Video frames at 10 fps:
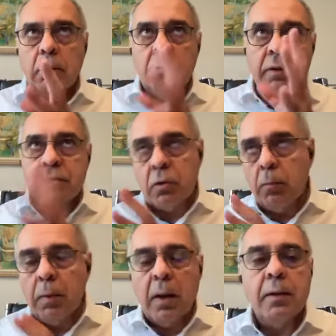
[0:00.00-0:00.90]
risk
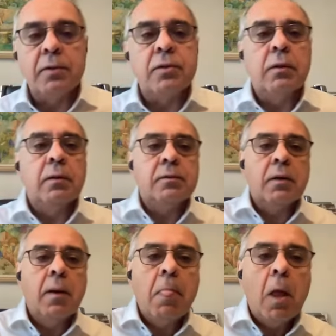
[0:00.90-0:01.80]
compliance uh, as
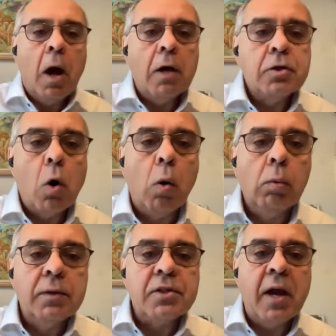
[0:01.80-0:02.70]
a, as a
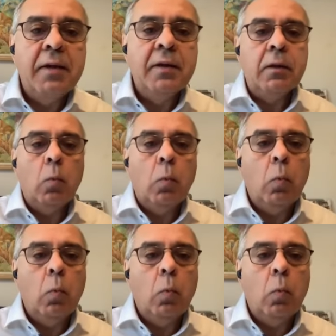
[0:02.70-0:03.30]
whole is heading?